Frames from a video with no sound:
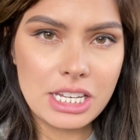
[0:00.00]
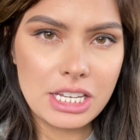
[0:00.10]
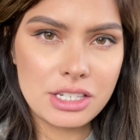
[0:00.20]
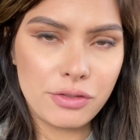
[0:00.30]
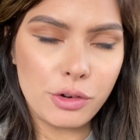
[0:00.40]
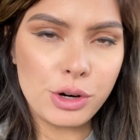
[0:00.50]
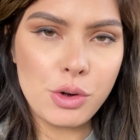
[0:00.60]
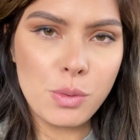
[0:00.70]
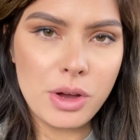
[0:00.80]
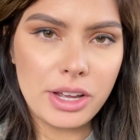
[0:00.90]
It is
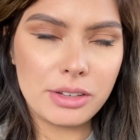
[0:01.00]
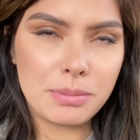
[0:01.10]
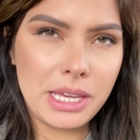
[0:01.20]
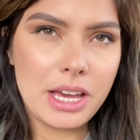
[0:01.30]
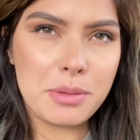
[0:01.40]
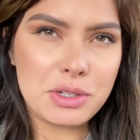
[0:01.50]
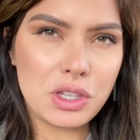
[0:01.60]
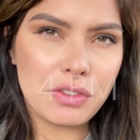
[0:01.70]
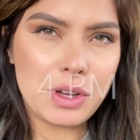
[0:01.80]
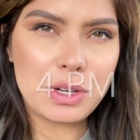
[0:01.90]
4:01 p.m. so
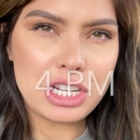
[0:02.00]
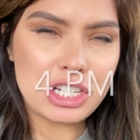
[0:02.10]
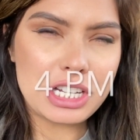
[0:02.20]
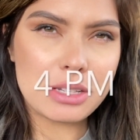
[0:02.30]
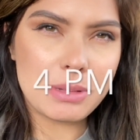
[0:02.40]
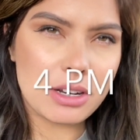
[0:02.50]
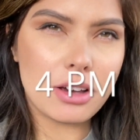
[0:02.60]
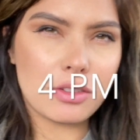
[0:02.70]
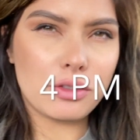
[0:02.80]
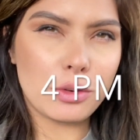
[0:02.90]
the foundation has been
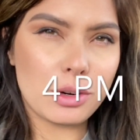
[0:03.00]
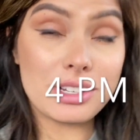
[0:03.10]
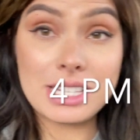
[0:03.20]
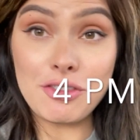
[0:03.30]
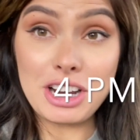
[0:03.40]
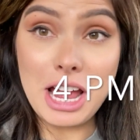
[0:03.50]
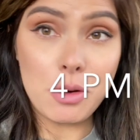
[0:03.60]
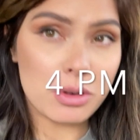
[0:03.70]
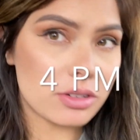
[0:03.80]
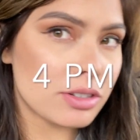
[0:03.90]
on for 7
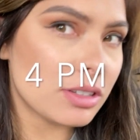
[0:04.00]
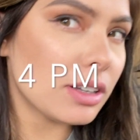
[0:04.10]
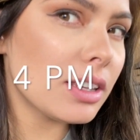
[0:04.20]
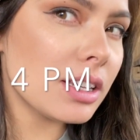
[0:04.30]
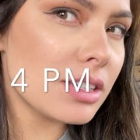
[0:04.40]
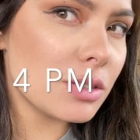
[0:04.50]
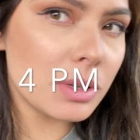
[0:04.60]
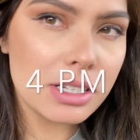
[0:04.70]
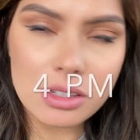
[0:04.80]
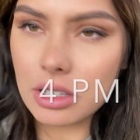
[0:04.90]
hours, and this is
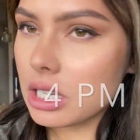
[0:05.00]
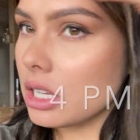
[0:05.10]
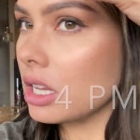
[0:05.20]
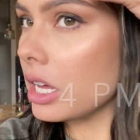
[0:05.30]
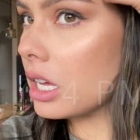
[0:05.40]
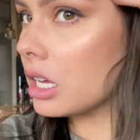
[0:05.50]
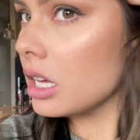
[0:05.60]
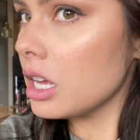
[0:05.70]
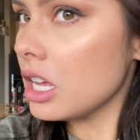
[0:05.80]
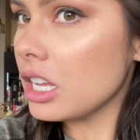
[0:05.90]
what it's looking like.
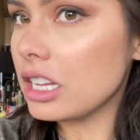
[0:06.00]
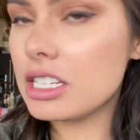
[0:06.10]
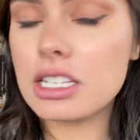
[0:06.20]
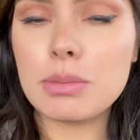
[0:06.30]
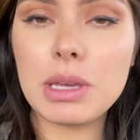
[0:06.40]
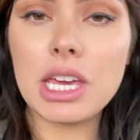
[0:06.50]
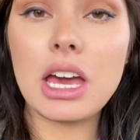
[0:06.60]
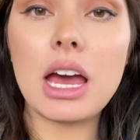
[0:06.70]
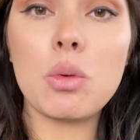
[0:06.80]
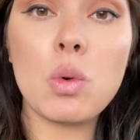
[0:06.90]
This is me.
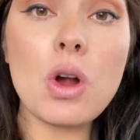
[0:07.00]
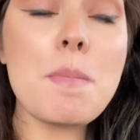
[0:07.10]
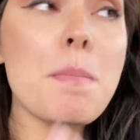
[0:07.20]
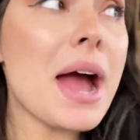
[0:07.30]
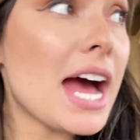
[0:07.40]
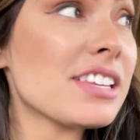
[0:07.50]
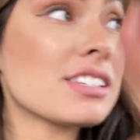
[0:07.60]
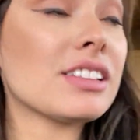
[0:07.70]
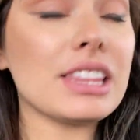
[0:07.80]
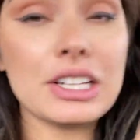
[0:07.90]
I wore a
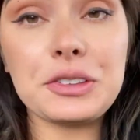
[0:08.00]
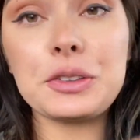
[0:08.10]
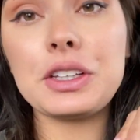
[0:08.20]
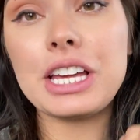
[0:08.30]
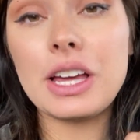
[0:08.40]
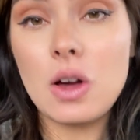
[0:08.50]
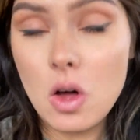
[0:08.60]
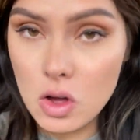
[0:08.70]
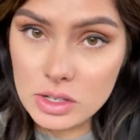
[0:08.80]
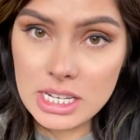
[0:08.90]
mask literally
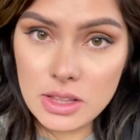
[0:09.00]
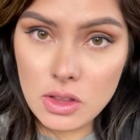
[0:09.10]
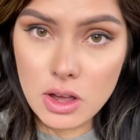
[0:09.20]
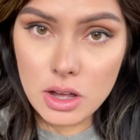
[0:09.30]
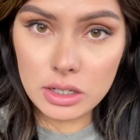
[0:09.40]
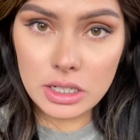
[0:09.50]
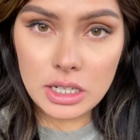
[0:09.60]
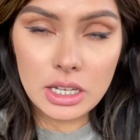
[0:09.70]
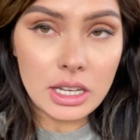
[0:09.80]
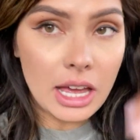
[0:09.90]
all day long,
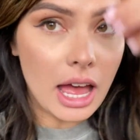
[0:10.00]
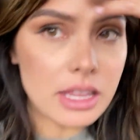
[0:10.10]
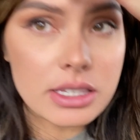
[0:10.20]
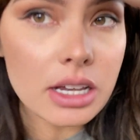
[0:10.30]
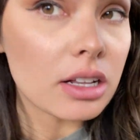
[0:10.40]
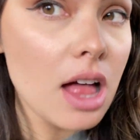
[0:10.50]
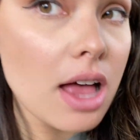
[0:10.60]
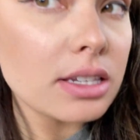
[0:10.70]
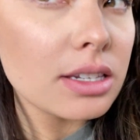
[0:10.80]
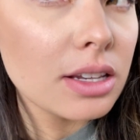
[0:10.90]
had
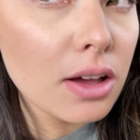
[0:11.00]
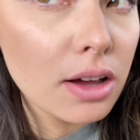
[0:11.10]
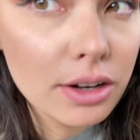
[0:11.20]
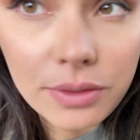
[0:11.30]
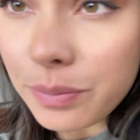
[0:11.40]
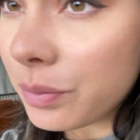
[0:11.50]
sunglasses on.